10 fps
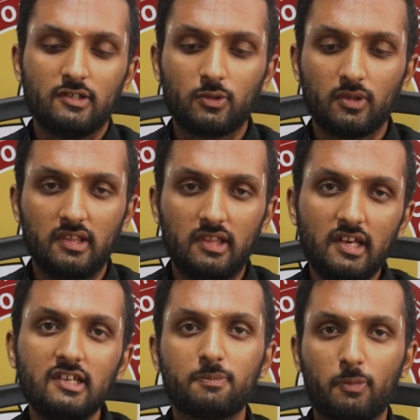So
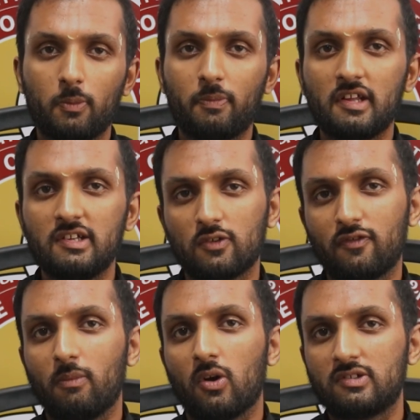these properties
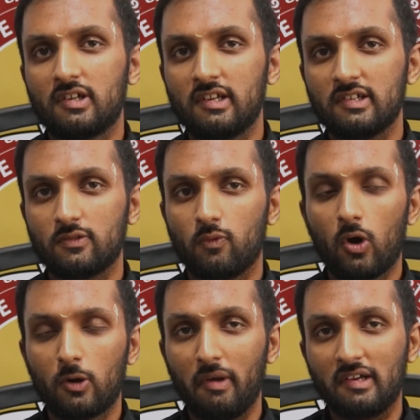of a blockchain is
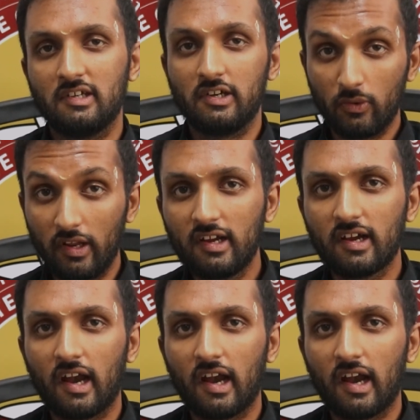what makes it unique.